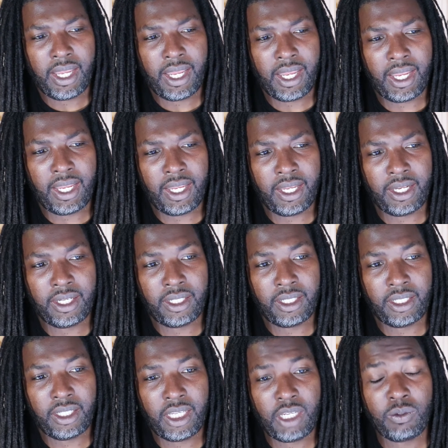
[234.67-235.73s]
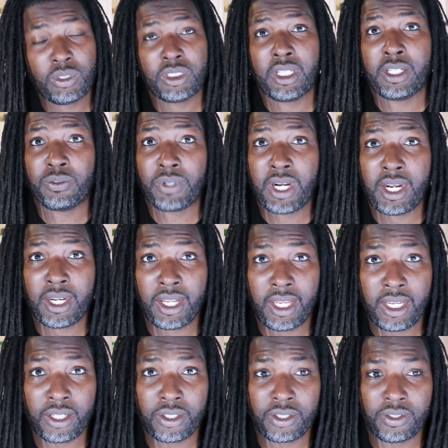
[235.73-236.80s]
And he was getting ready to
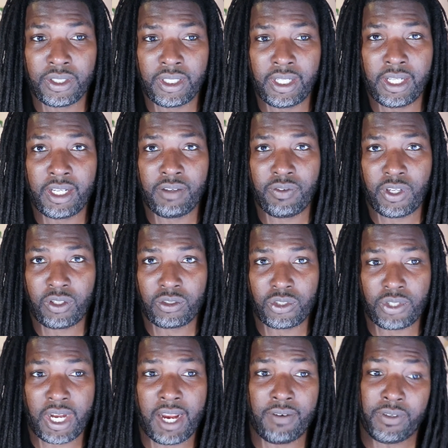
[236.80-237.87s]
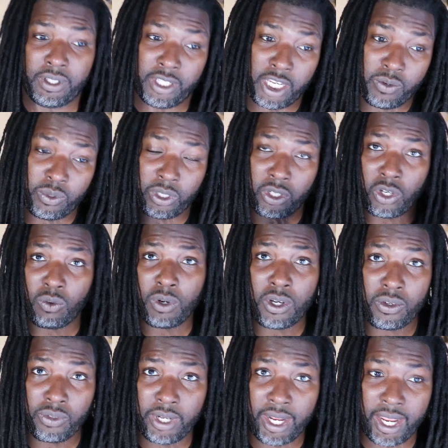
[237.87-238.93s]
enter the NFL draft, and he would go
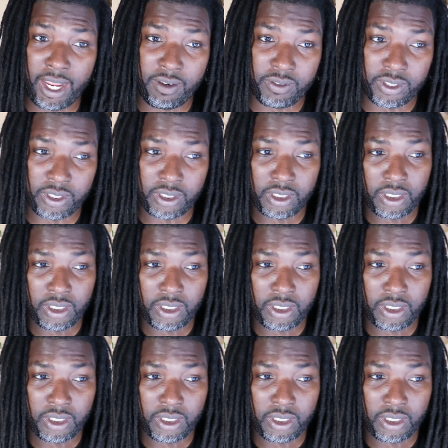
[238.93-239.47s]
on to have a